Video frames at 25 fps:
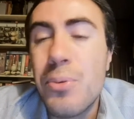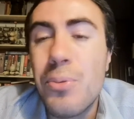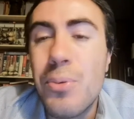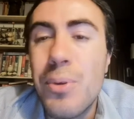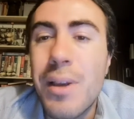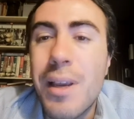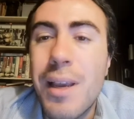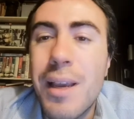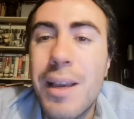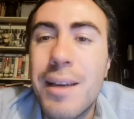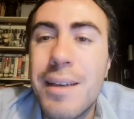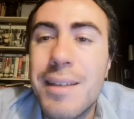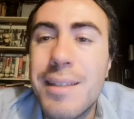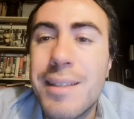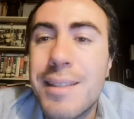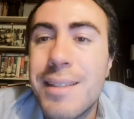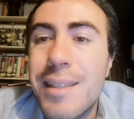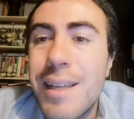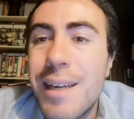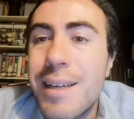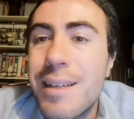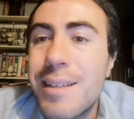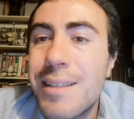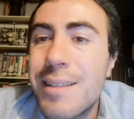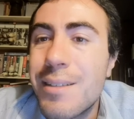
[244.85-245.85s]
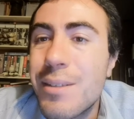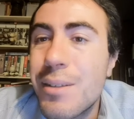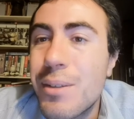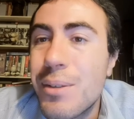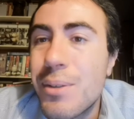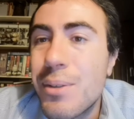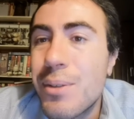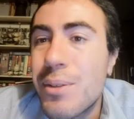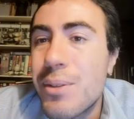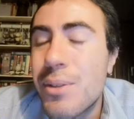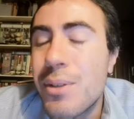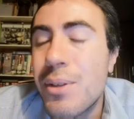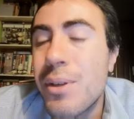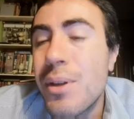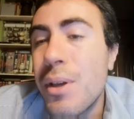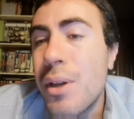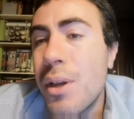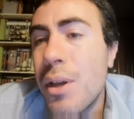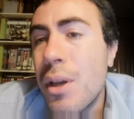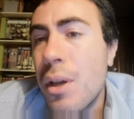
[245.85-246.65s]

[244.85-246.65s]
we can start also